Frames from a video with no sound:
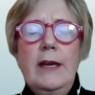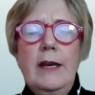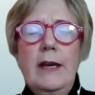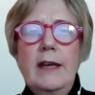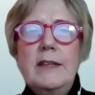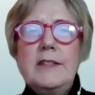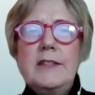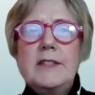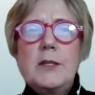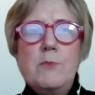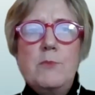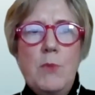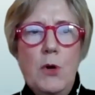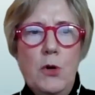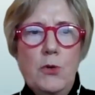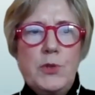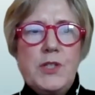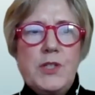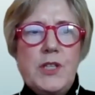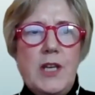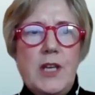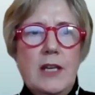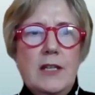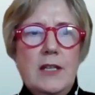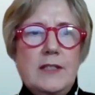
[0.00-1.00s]
as in
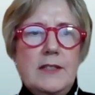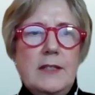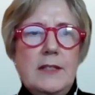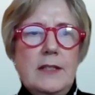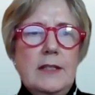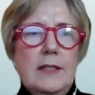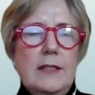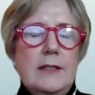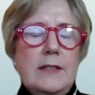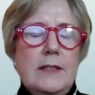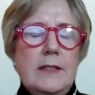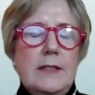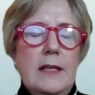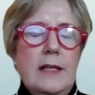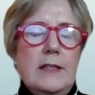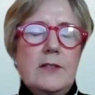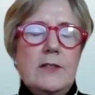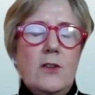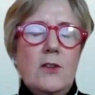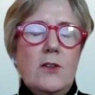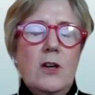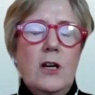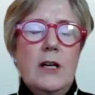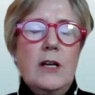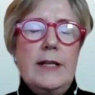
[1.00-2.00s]
most cases, it's
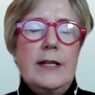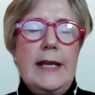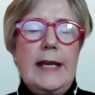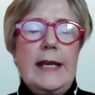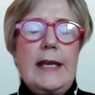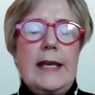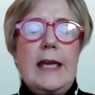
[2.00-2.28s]
on a